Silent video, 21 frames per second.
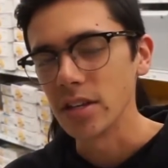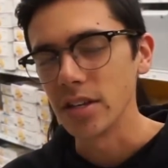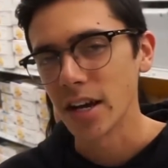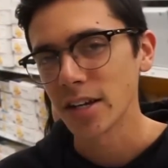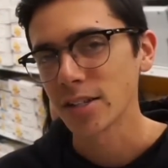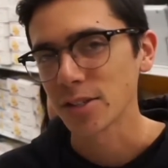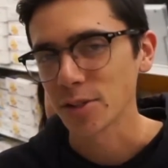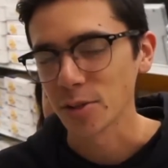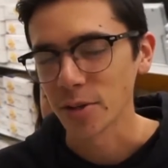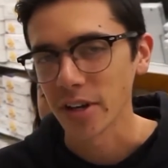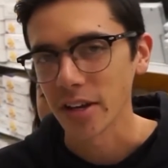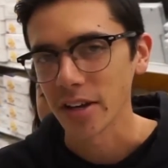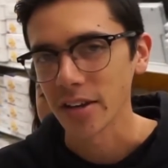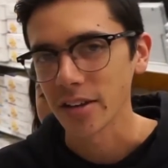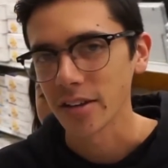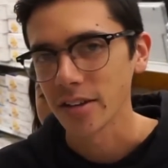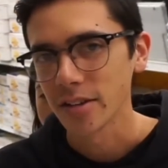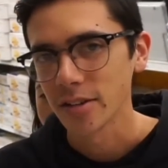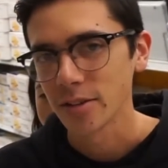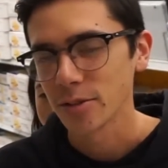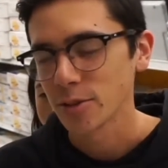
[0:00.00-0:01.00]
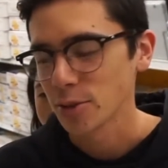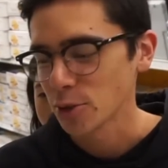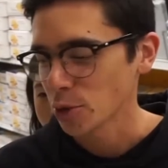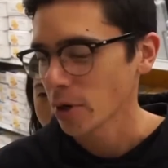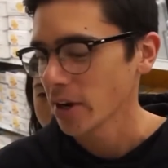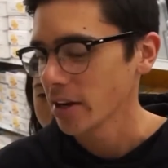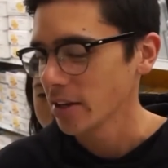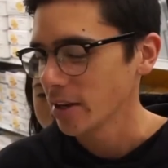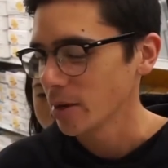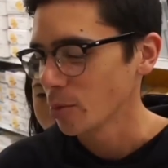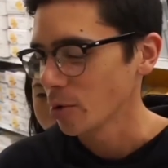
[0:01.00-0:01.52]
yesterday to
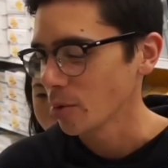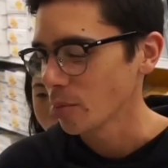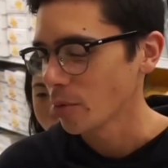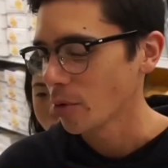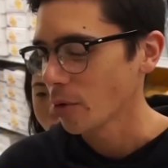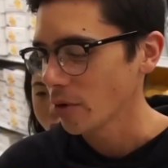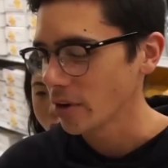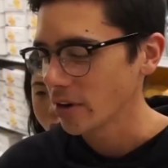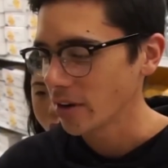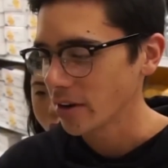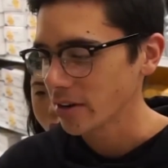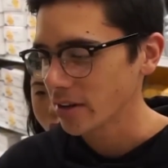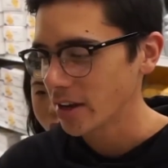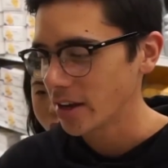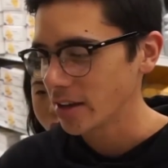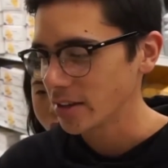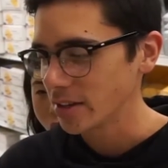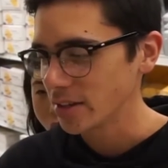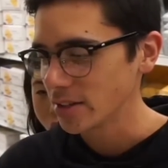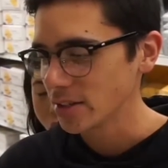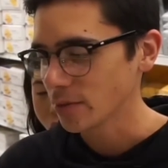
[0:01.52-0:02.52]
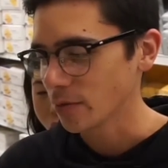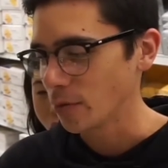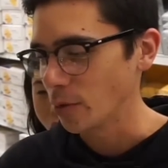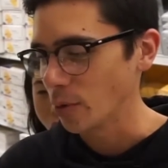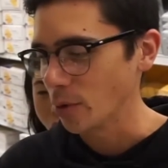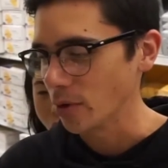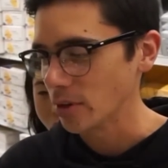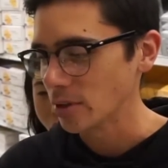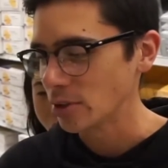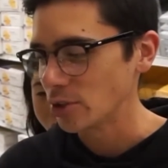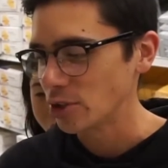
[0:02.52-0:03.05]
try to get more Porygon candies
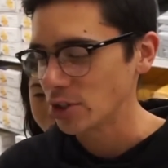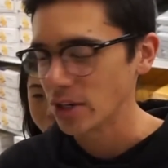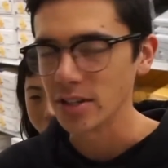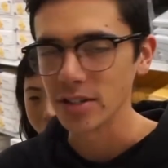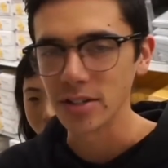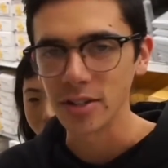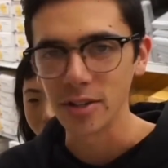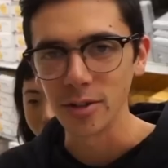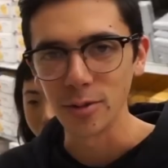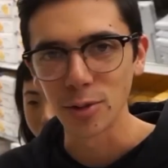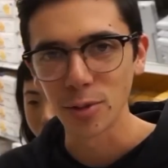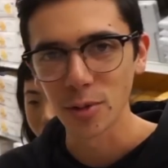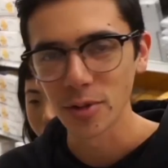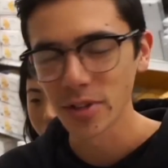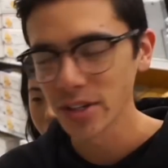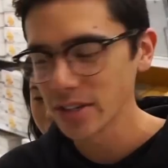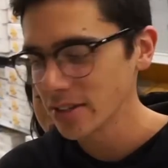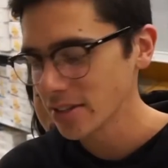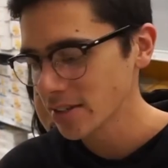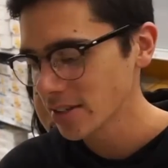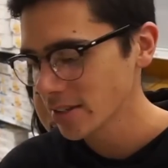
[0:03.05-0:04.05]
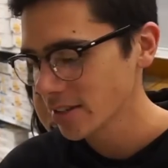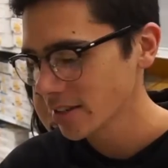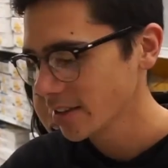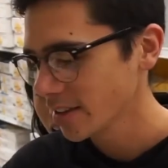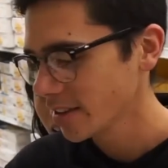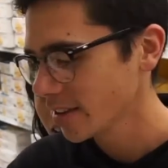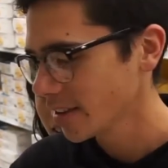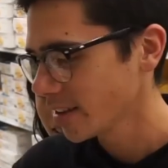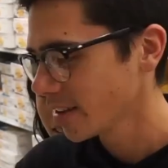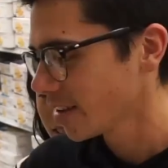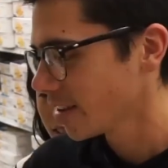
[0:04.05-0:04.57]
for Gen 2's release.
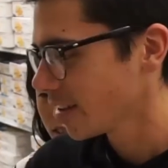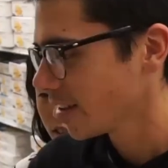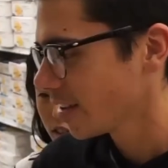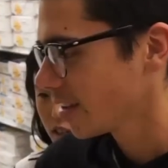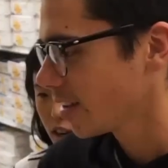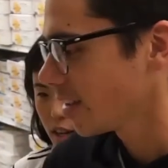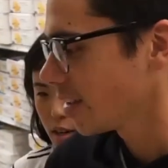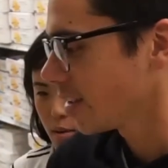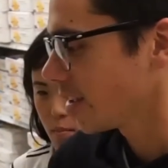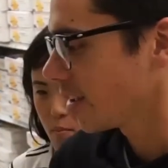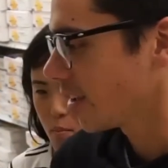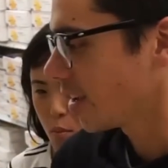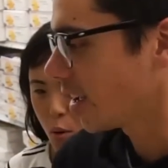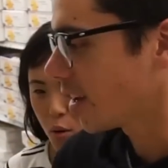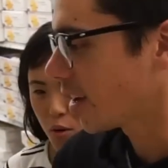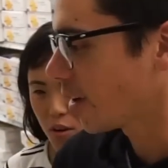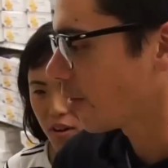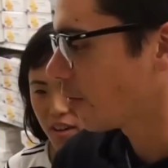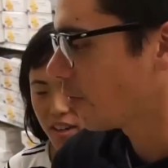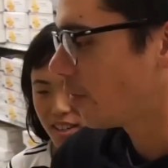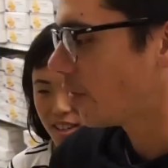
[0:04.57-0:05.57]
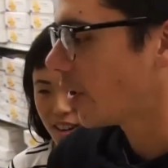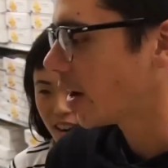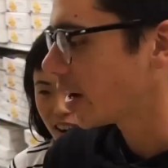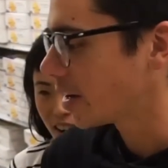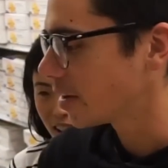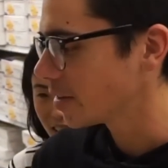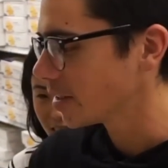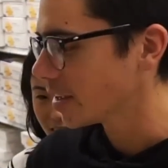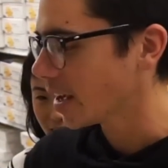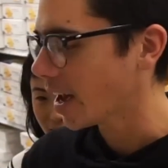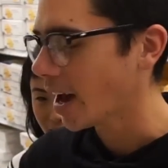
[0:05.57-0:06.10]
And I
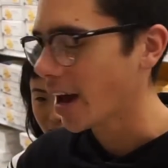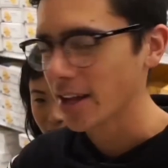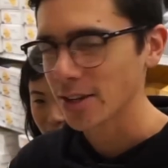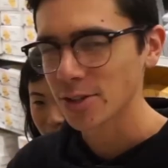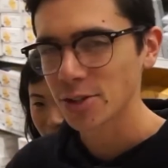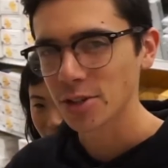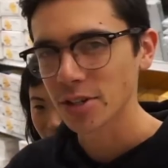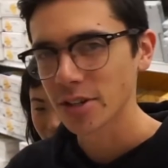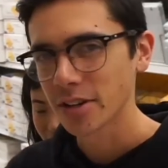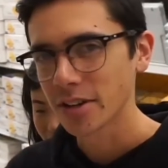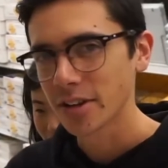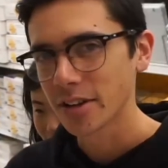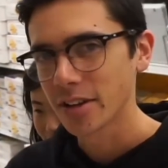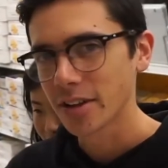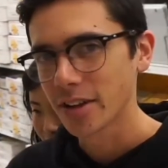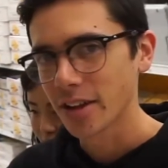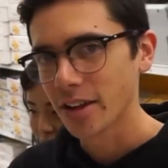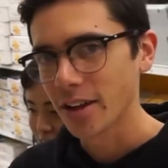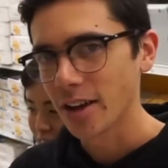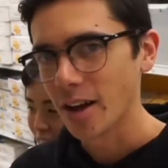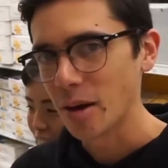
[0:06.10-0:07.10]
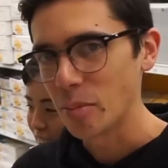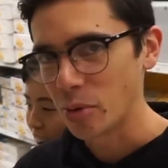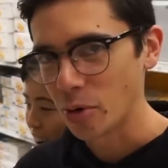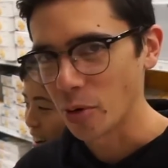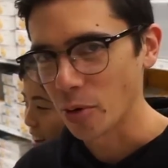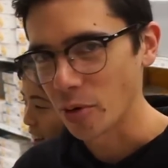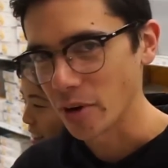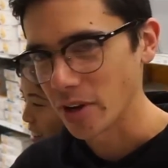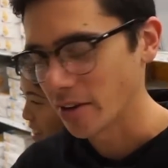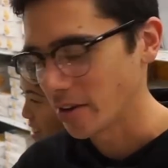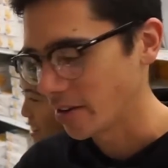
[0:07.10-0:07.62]
finally hatch a
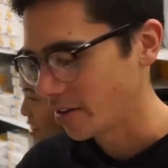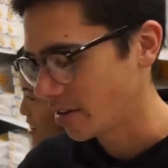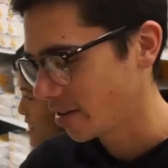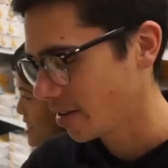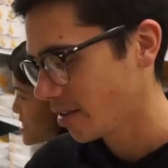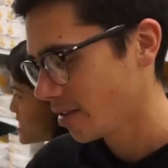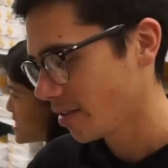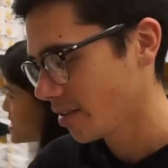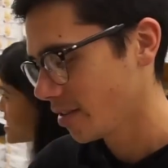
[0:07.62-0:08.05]
Porygon.